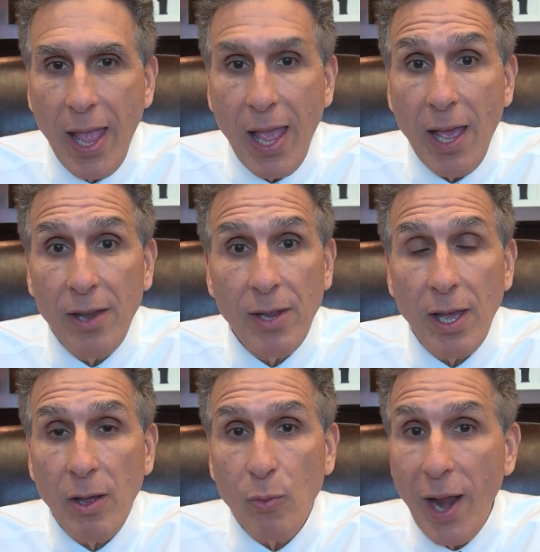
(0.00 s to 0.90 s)
And
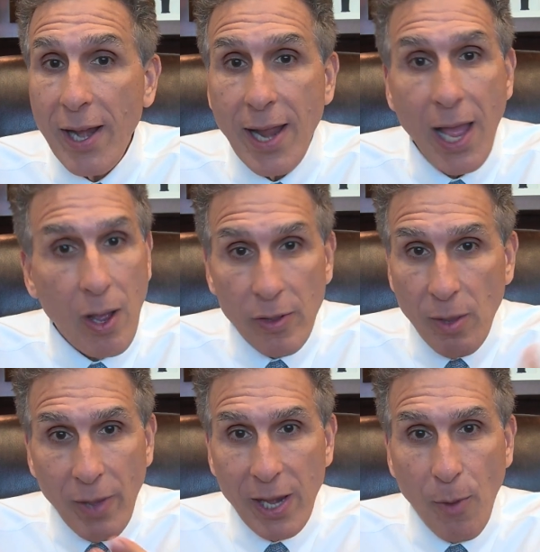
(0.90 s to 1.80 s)
right now in
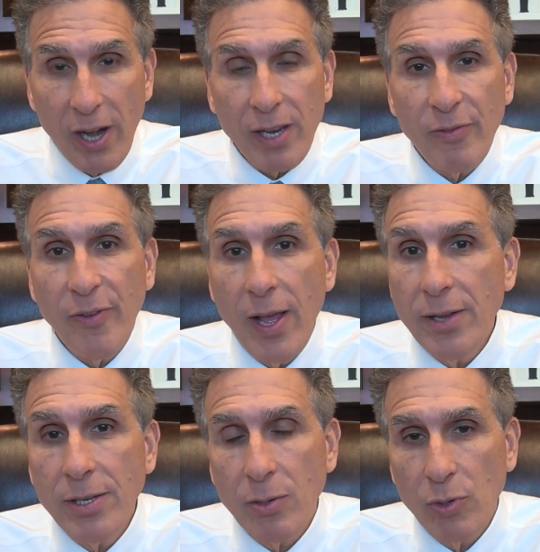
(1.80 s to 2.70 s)
the money market
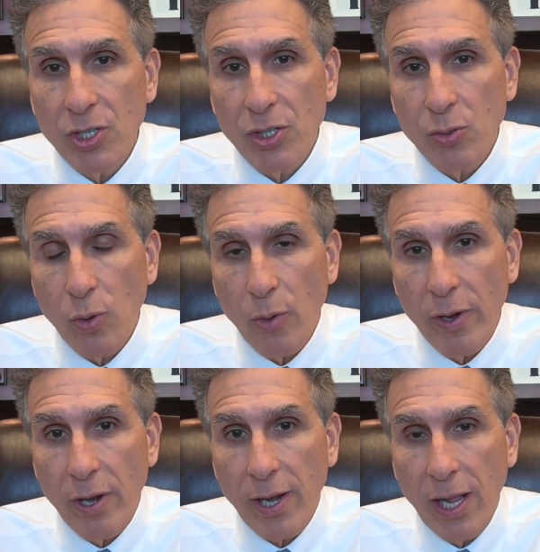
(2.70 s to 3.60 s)
fund, which is where
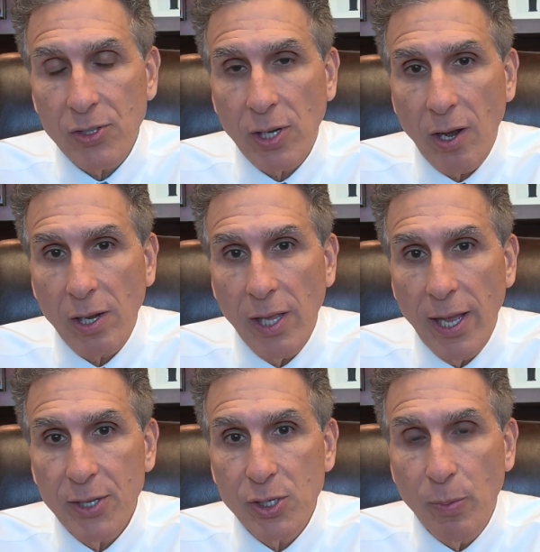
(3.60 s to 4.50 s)
we are counseling our
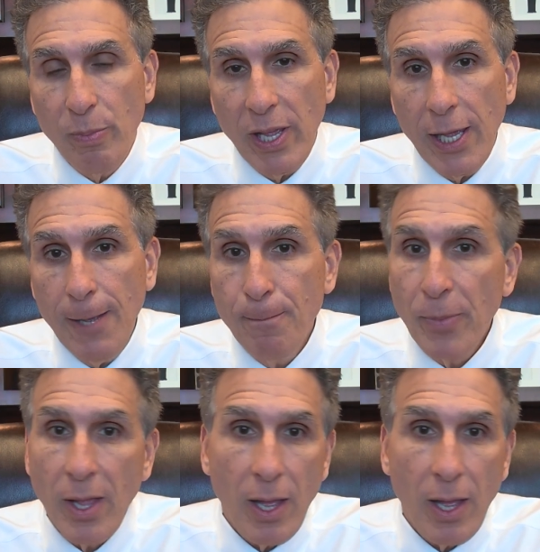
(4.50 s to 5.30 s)
clients to be,